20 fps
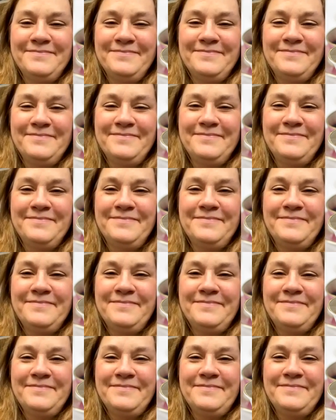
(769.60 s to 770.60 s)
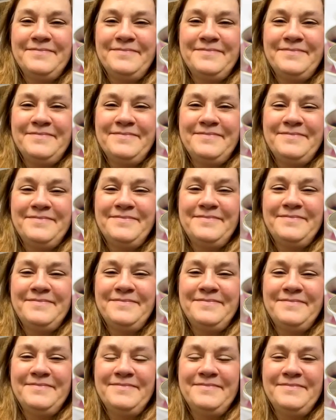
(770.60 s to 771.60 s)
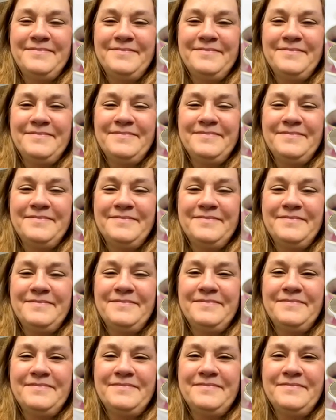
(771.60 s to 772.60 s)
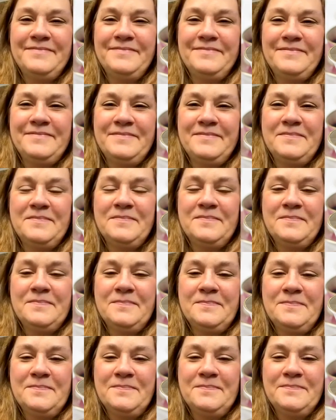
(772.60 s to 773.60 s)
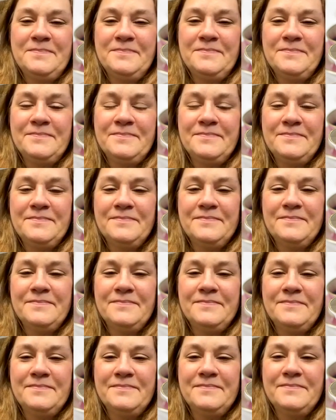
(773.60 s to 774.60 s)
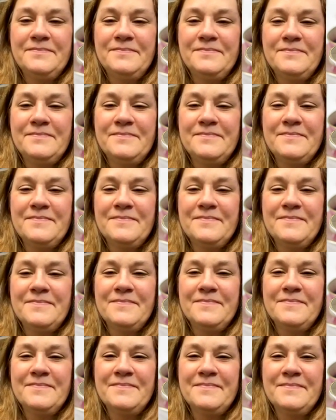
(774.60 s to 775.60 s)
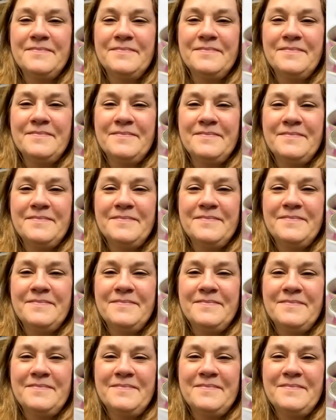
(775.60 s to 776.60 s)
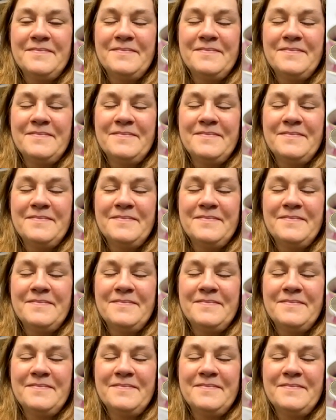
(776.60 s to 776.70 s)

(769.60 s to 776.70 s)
(silent)